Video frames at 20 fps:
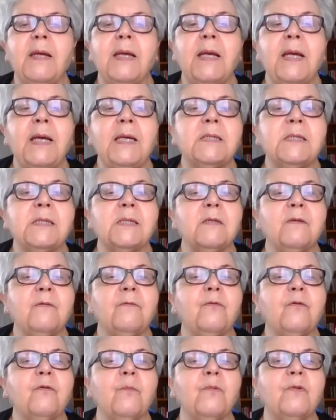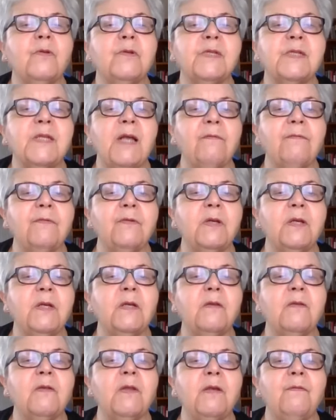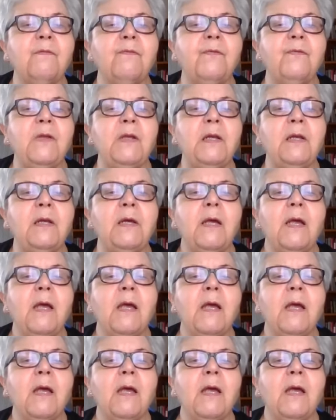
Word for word: guess from the suffering they feel